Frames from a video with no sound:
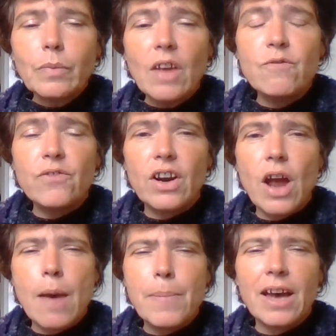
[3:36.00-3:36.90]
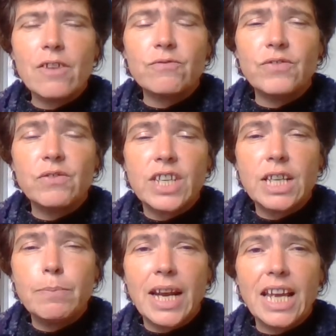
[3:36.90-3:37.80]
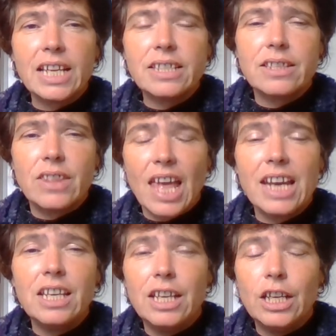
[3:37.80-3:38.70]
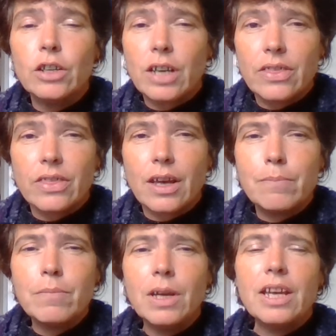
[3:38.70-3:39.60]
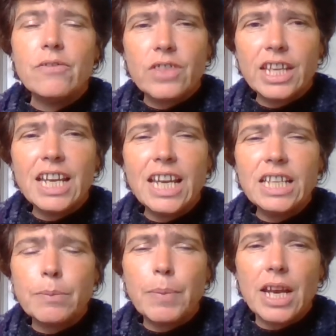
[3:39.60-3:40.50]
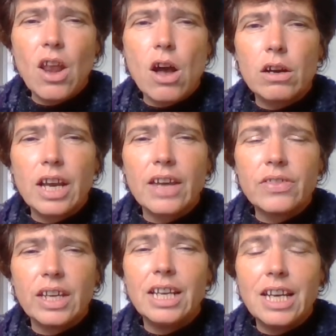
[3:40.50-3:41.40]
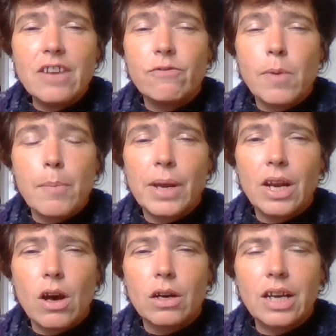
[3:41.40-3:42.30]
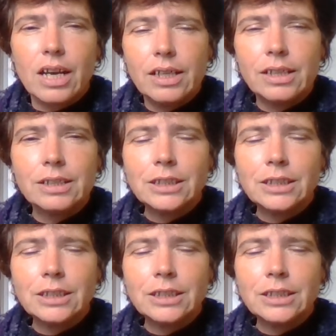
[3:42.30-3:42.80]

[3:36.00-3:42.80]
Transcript: For about 15 minutes. Then you look at them. If they need a bit longer, then you leave them a bit longer.